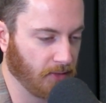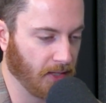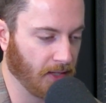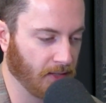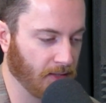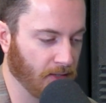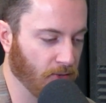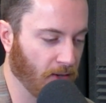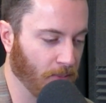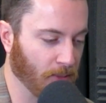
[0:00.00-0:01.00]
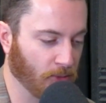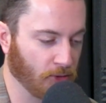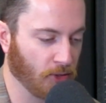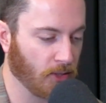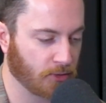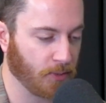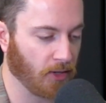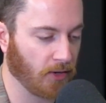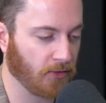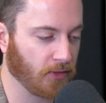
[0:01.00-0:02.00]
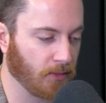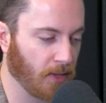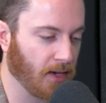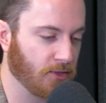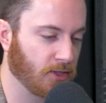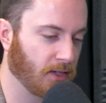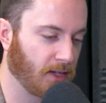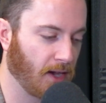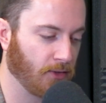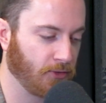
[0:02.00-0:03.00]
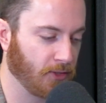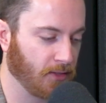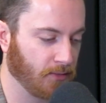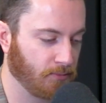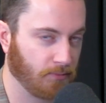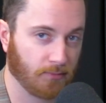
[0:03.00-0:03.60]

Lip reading: And then you have people with no experience in managing accounts, and